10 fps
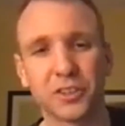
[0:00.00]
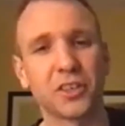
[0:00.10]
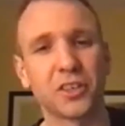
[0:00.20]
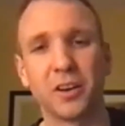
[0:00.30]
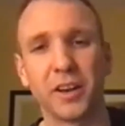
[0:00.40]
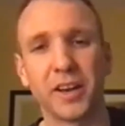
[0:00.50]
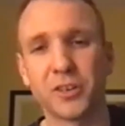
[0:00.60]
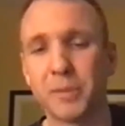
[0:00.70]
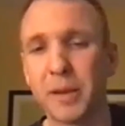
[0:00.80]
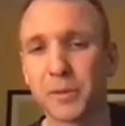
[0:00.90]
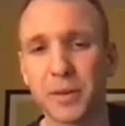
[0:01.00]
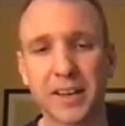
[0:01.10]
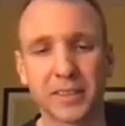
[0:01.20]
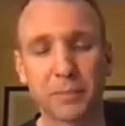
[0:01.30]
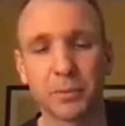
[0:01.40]
you know asia mape's
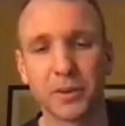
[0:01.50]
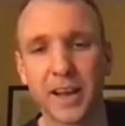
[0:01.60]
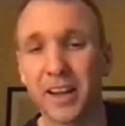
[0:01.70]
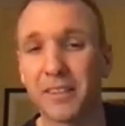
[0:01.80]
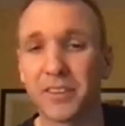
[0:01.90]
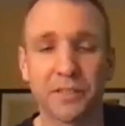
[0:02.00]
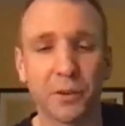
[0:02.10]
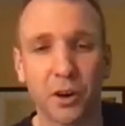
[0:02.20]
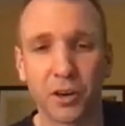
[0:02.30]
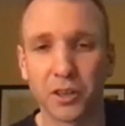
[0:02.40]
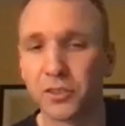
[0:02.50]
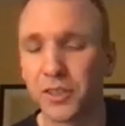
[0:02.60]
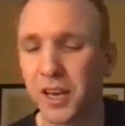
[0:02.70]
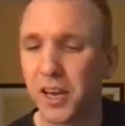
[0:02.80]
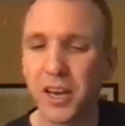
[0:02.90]
constantly putting out i've got a few articles
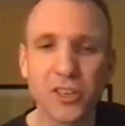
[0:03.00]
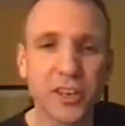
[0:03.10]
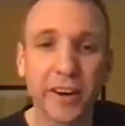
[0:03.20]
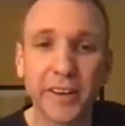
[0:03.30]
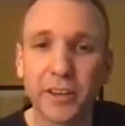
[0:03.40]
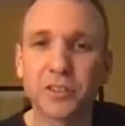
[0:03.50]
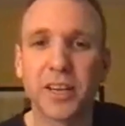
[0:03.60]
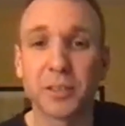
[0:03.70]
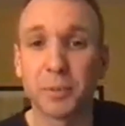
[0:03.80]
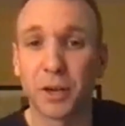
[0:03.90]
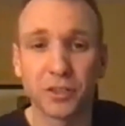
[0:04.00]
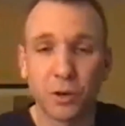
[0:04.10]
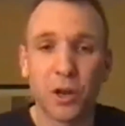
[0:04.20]
sharing those things but also